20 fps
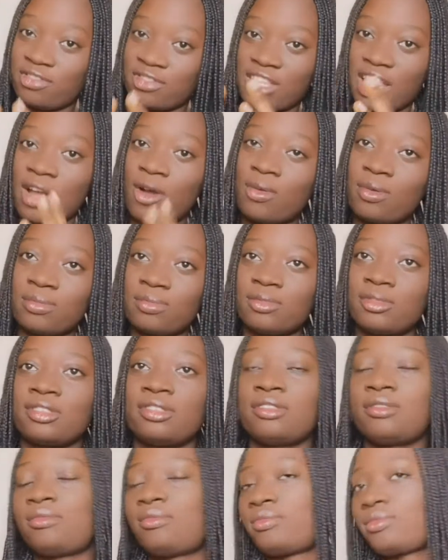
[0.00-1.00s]
the
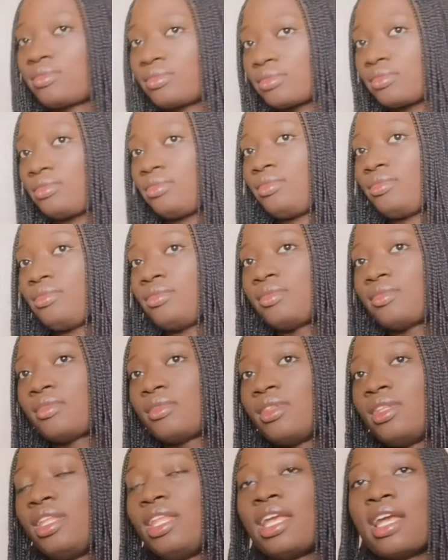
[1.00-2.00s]

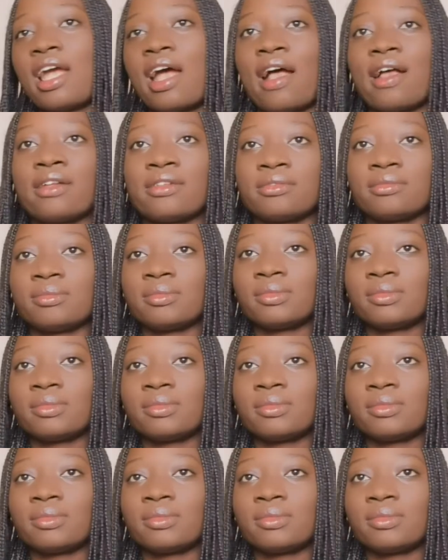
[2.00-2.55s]
nigga,